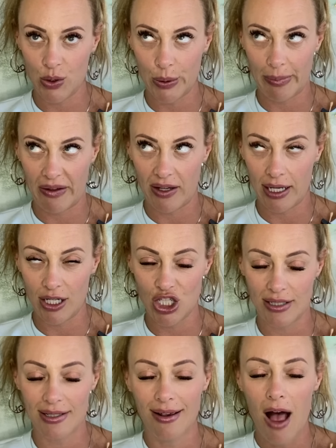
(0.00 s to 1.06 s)
to ruin my
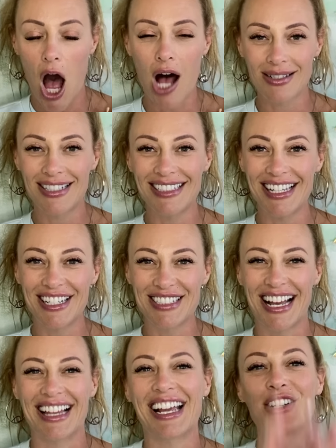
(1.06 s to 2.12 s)
vacations. I'll see you later,
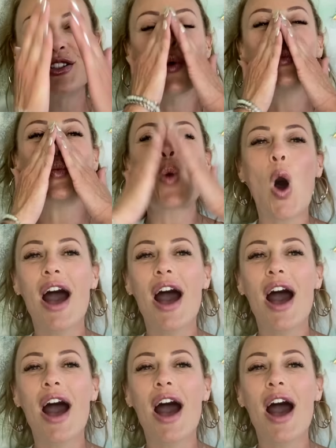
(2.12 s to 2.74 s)
Shalligators.